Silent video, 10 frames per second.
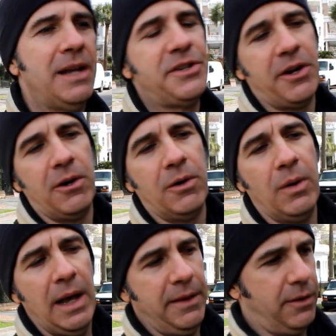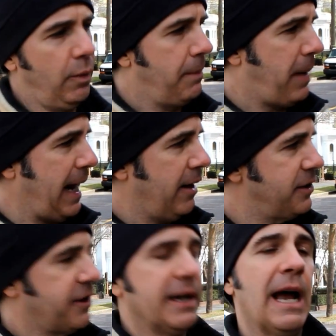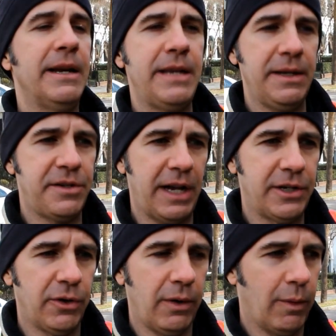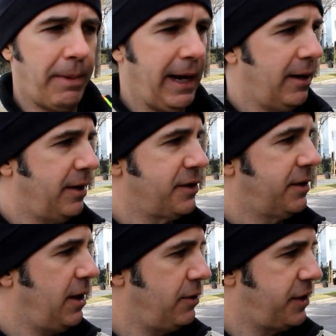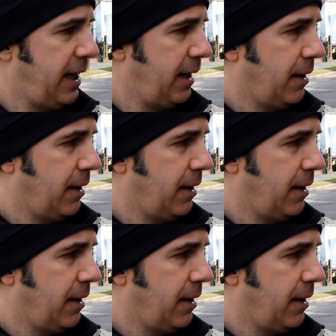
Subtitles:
So the repairs, the 19th century repairs using